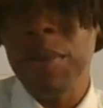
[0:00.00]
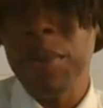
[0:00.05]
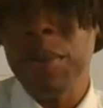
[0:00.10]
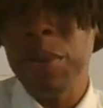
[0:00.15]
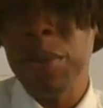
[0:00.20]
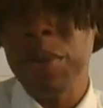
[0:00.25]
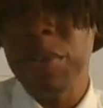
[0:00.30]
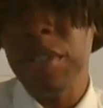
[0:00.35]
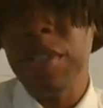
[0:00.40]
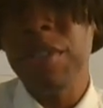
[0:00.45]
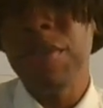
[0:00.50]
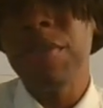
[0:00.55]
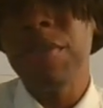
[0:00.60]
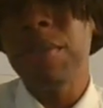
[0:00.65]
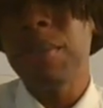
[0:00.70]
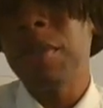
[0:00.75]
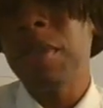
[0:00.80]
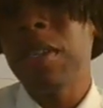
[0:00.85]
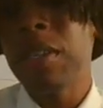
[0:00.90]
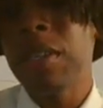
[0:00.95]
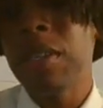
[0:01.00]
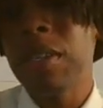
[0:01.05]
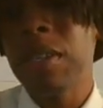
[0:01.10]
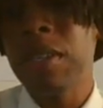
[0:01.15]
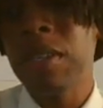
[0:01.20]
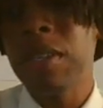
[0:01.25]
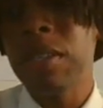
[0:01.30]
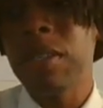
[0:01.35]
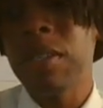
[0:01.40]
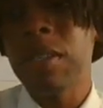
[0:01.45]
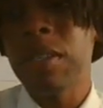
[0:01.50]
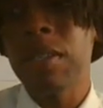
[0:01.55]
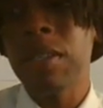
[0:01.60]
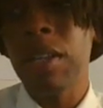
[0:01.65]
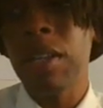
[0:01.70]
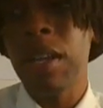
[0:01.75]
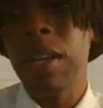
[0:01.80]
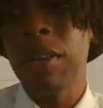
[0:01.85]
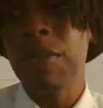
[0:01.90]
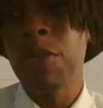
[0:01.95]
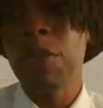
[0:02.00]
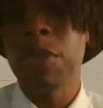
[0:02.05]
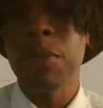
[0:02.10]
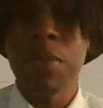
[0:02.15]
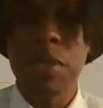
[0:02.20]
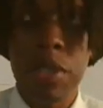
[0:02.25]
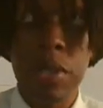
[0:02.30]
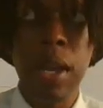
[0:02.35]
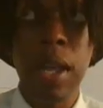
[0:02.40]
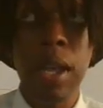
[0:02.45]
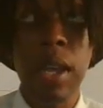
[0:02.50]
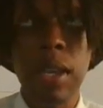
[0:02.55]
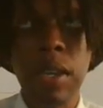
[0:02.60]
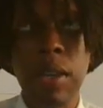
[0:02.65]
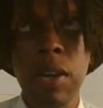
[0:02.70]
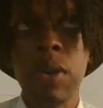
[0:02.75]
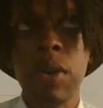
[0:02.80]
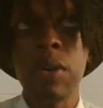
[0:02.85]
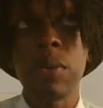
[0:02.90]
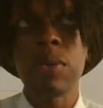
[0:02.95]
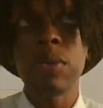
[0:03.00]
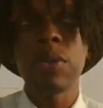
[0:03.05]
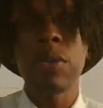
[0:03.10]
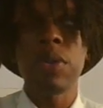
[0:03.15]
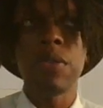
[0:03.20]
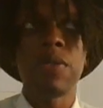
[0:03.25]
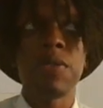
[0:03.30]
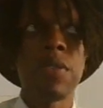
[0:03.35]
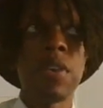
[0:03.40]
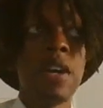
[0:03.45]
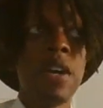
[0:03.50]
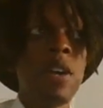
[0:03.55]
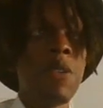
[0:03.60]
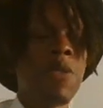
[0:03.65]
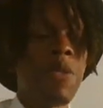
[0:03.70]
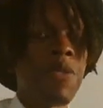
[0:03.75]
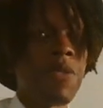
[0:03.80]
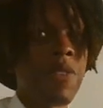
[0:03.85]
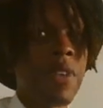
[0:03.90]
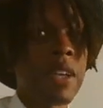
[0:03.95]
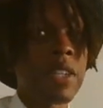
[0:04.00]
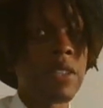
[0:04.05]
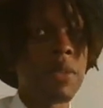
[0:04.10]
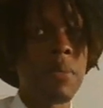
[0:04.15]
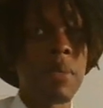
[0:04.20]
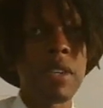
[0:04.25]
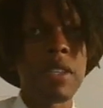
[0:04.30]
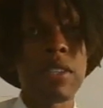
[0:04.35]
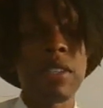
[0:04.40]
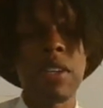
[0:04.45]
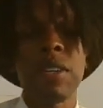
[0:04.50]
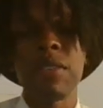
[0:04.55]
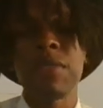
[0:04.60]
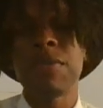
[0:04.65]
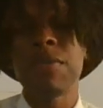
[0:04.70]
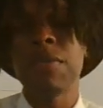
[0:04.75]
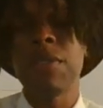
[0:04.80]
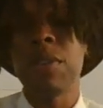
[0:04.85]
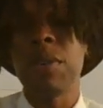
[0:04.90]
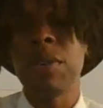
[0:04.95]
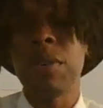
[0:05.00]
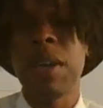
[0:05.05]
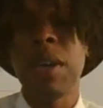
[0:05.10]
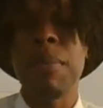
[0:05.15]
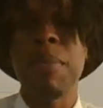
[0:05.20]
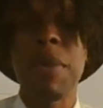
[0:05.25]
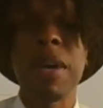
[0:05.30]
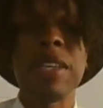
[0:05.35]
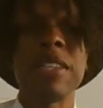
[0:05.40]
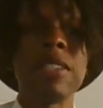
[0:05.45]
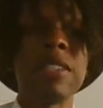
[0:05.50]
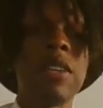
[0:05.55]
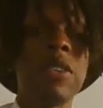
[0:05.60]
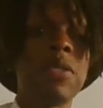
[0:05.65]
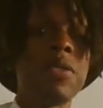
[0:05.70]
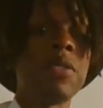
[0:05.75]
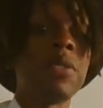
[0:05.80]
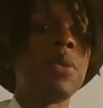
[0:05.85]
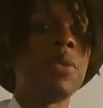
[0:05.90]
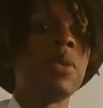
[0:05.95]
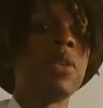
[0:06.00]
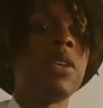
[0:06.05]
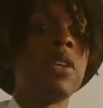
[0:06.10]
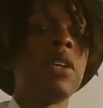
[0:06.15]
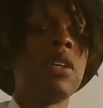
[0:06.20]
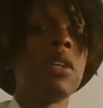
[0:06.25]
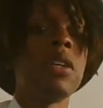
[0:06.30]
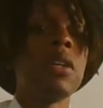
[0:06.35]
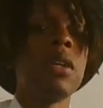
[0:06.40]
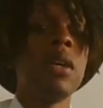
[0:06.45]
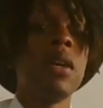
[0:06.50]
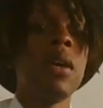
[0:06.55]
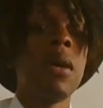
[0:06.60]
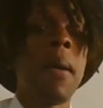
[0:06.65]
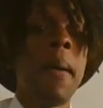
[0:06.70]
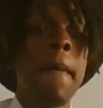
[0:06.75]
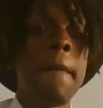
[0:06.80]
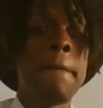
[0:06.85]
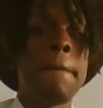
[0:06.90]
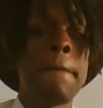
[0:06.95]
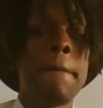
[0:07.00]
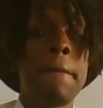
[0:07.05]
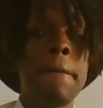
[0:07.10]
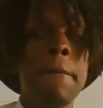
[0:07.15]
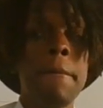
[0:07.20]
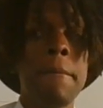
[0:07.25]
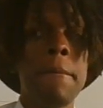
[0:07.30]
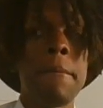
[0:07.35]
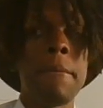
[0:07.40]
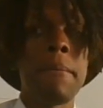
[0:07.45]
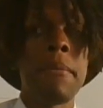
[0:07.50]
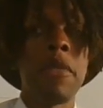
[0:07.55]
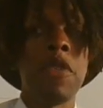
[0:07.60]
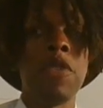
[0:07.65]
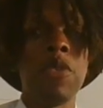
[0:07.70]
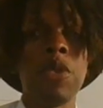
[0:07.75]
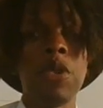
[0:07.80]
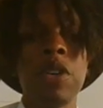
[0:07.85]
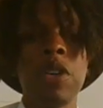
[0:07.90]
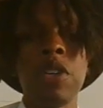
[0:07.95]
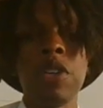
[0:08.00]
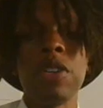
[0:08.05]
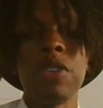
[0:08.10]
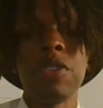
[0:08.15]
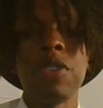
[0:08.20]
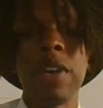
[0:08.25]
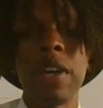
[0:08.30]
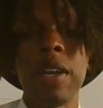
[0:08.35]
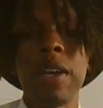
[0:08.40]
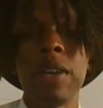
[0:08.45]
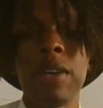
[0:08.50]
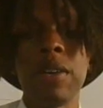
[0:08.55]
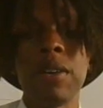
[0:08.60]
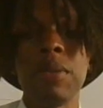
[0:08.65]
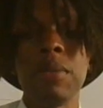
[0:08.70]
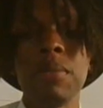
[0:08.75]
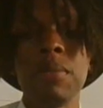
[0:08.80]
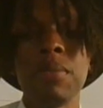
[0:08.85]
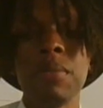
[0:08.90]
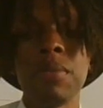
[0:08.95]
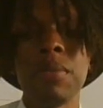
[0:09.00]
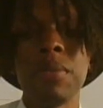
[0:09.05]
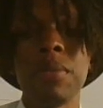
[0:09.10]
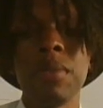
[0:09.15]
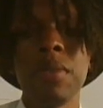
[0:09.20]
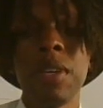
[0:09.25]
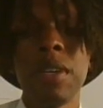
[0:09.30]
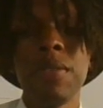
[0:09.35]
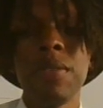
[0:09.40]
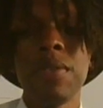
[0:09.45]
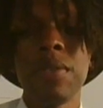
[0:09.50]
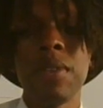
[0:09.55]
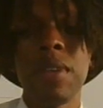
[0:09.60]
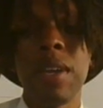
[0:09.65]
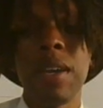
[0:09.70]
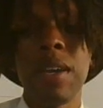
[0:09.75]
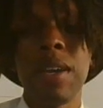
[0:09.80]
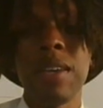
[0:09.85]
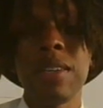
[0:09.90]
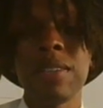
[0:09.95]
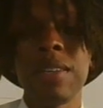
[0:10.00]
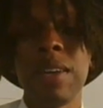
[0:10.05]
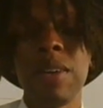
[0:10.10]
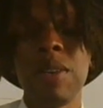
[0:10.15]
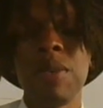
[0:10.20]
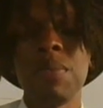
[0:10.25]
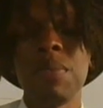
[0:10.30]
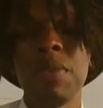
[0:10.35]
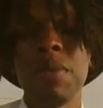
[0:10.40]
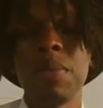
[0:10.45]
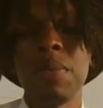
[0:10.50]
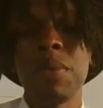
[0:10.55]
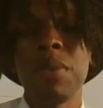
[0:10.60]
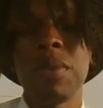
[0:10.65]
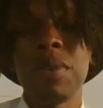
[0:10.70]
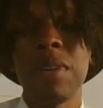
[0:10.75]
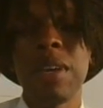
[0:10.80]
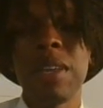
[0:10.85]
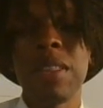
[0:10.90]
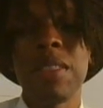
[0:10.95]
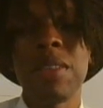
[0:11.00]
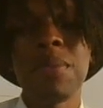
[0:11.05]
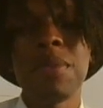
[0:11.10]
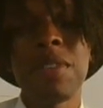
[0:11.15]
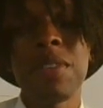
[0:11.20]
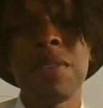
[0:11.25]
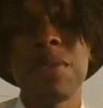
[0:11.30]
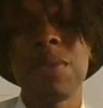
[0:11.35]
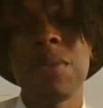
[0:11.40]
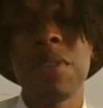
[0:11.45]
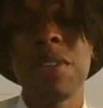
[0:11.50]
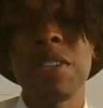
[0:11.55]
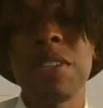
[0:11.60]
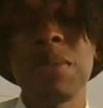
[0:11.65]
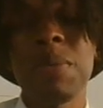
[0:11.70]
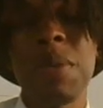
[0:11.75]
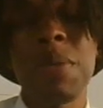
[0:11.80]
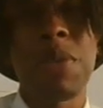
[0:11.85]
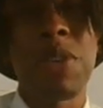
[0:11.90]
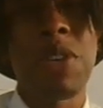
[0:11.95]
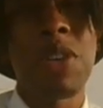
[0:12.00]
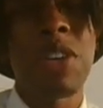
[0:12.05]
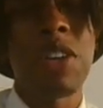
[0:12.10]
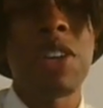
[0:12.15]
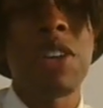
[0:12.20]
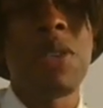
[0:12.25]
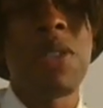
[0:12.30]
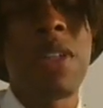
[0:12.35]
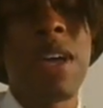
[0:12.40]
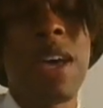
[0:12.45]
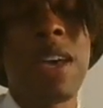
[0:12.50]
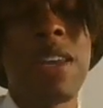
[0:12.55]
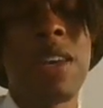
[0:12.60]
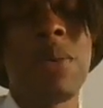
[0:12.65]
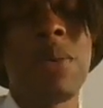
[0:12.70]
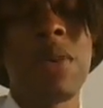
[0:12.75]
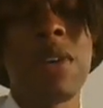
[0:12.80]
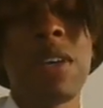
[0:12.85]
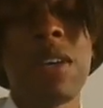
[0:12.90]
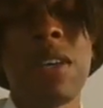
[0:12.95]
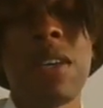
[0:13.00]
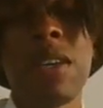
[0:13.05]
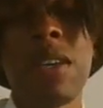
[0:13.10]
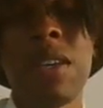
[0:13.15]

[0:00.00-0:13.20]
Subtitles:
which was good for me, because it forced me to sort of reflect on myself, get myself in order before trying to help, not even I guess help people get themselves in order, because people are going to do that anyway,